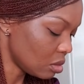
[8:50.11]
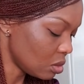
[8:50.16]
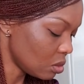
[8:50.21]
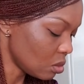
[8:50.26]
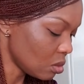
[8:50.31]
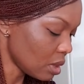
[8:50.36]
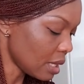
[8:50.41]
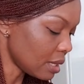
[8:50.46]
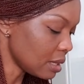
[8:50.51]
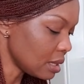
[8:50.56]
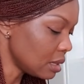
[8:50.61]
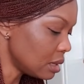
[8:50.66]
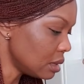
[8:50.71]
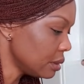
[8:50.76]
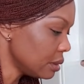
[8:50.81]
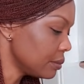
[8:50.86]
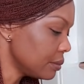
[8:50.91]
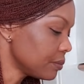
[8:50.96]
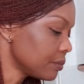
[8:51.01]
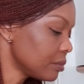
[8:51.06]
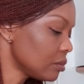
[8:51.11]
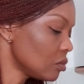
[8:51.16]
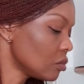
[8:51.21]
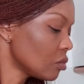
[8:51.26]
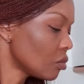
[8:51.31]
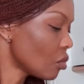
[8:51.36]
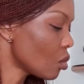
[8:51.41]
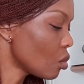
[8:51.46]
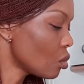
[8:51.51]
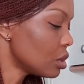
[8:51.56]
You hardly
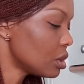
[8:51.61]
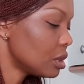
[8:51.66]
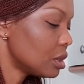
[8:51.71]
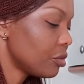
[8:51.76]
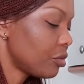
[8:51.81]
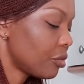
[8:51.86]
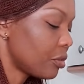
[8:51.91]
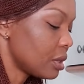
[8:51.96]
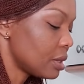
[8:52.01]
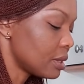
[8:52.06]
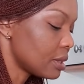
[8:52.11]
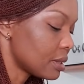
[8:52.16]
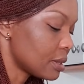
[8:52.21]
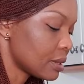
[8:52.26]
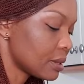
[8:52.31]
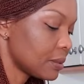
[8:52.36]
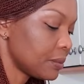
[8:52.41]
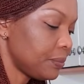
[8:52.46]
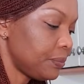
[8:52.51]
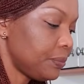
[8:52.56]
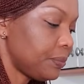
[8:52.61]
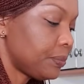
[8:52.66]
know the difference.